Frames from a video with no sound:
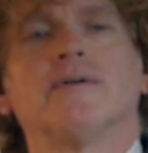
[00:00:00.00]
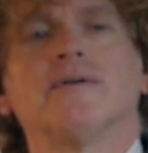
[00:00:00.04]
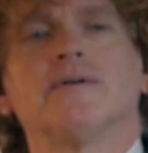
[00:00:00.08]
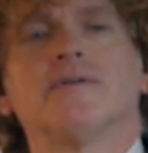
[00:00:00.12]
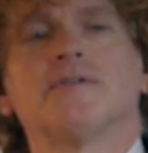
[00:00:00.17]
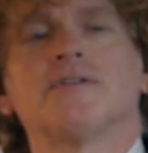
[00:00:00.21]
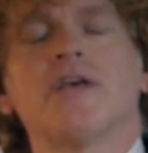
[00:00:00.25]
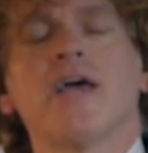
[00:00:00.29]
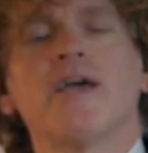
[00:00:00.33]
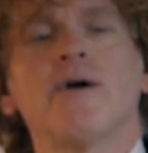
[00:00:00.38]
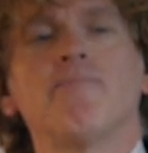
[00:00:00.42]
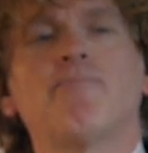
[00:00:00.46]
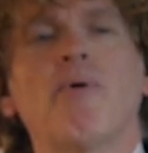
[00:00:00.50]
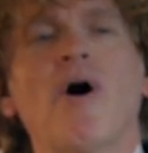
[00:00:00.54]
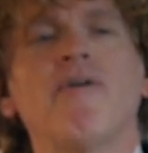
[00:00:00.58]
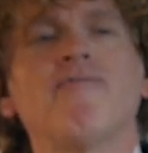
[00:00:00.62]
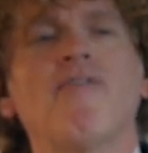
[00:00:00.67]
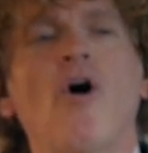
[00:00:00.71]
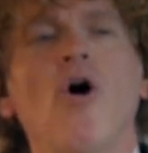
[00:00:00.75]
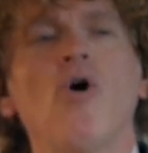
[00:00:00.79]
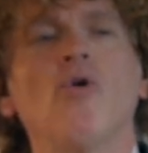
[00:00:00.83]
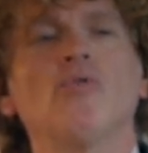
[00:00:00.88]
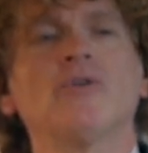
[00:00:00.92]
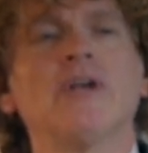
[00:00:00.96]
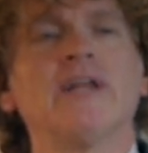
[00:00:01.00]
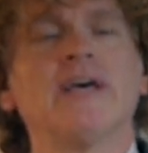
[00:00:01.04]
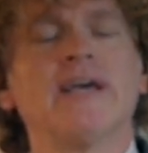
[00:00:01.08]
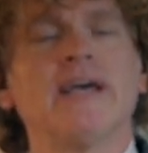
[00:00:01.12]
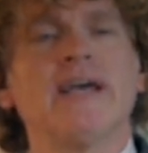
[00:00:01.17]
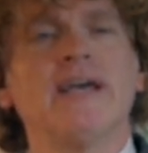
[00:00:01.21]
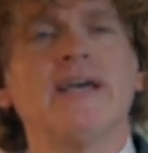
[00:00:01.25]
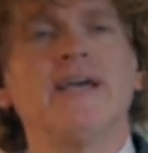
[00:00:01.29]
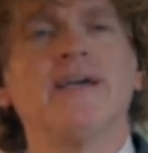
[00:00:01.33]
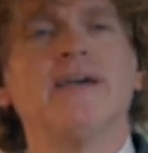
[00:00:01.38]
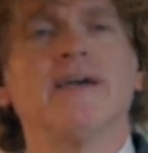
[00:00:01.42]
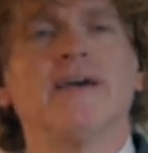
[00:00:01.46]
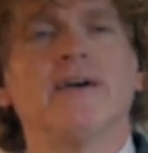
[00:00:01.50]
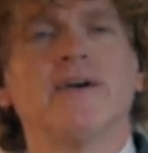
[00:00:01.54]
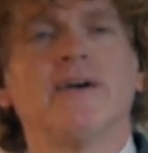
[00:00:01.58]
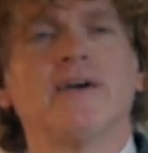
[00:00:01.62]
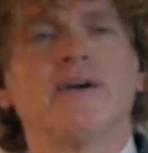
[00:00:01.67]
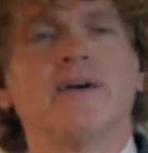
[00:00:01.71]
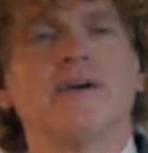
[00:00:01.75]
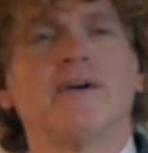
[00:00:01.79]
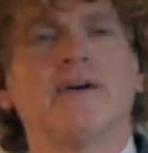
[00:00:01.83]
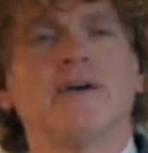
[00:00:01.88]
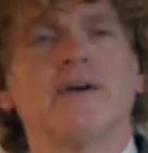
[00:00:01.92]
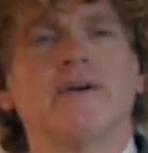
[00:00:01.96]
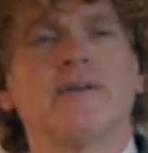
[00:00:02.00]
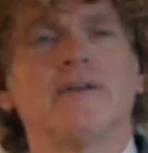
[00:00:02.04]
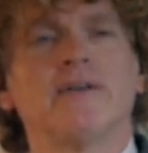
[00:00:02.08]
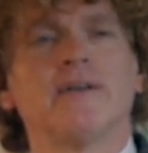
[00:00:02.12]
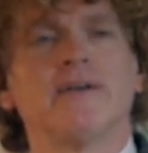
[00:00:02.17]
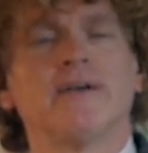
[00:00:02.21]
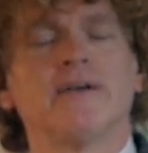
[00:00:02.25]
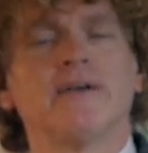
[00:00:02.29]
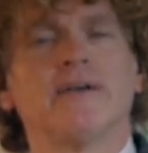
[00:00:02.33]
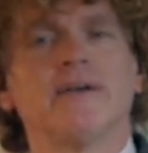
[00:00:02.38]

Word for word: say above only, above only.